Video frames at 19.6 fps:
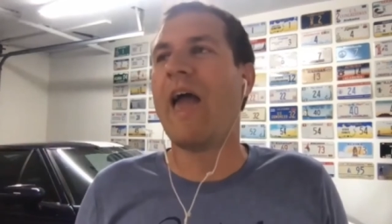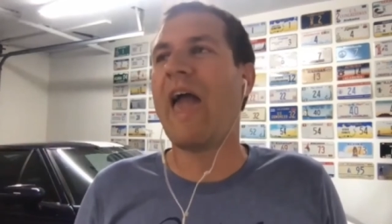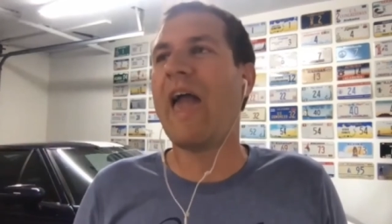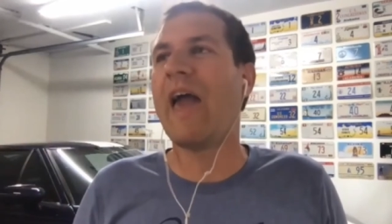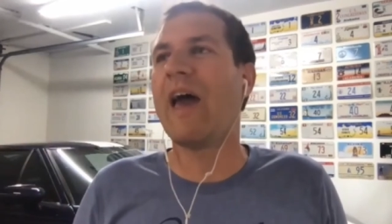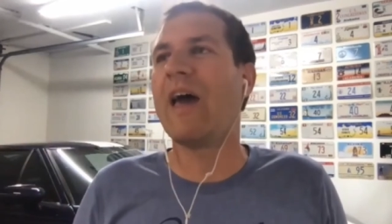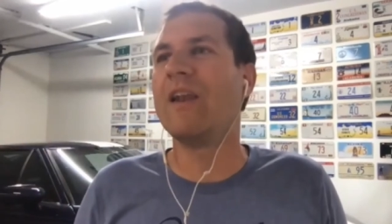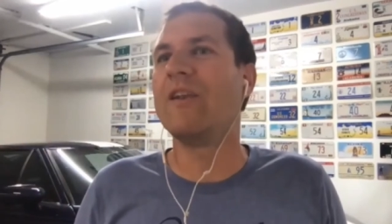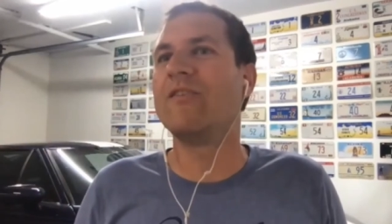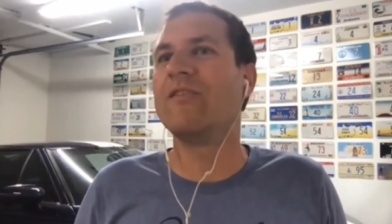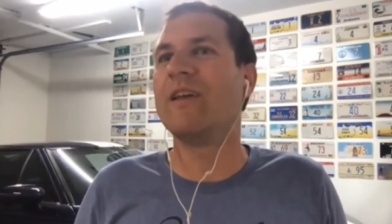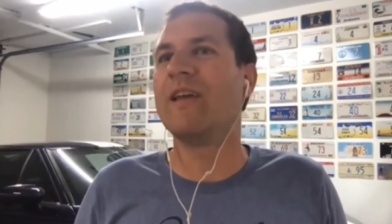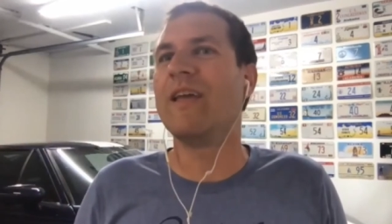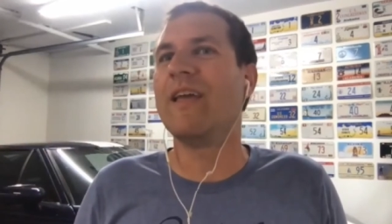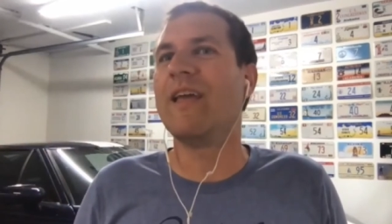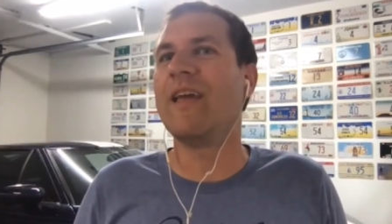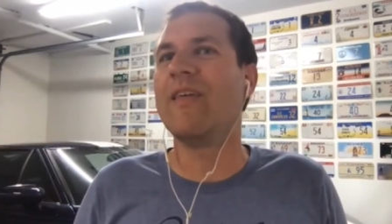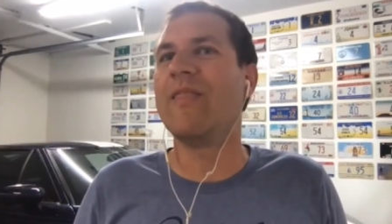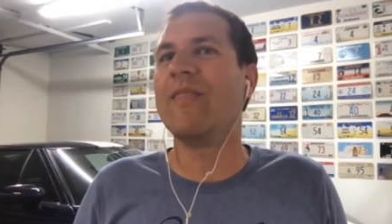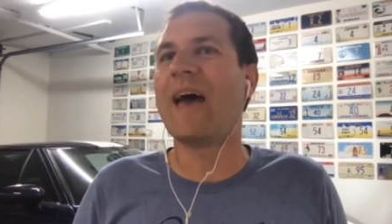And
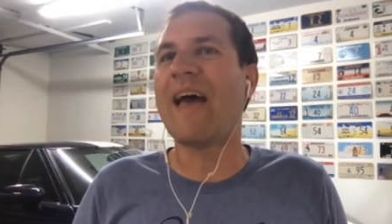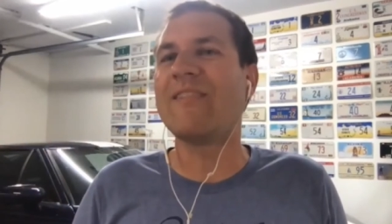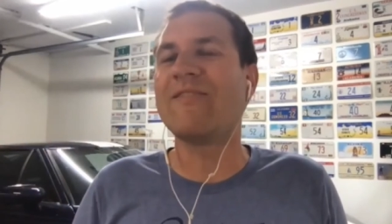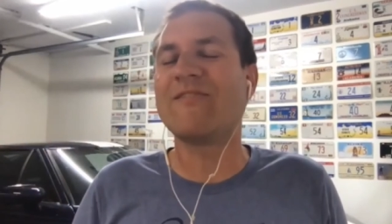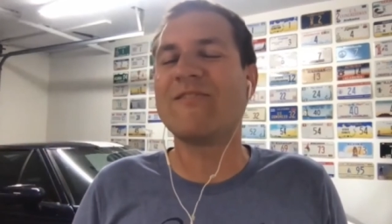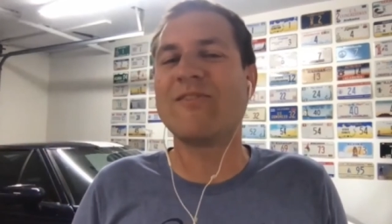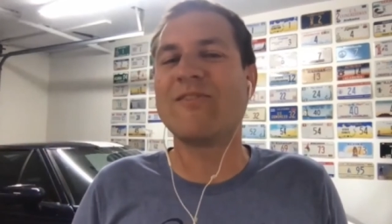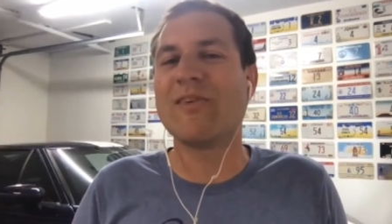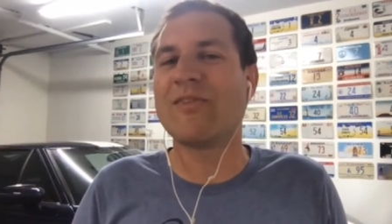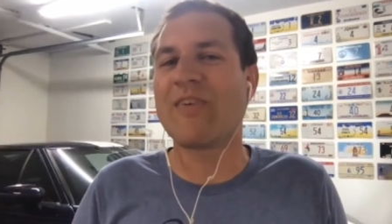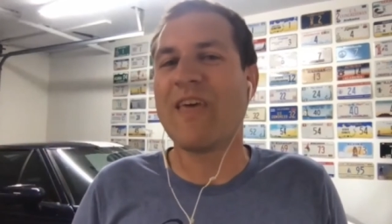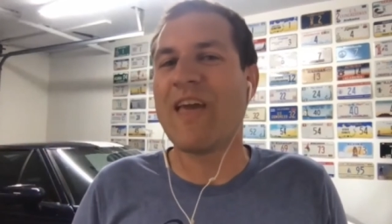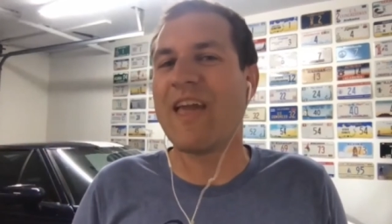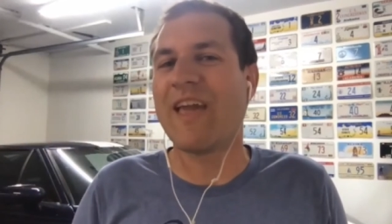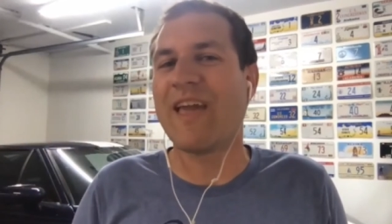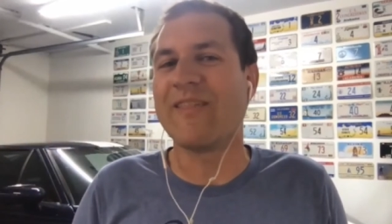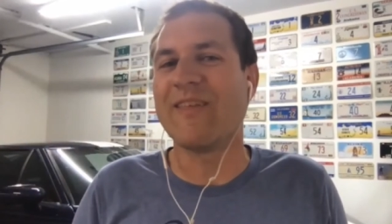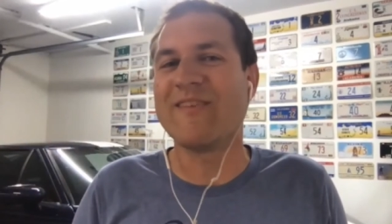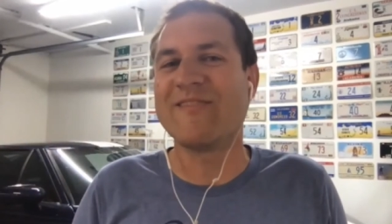that's the thing.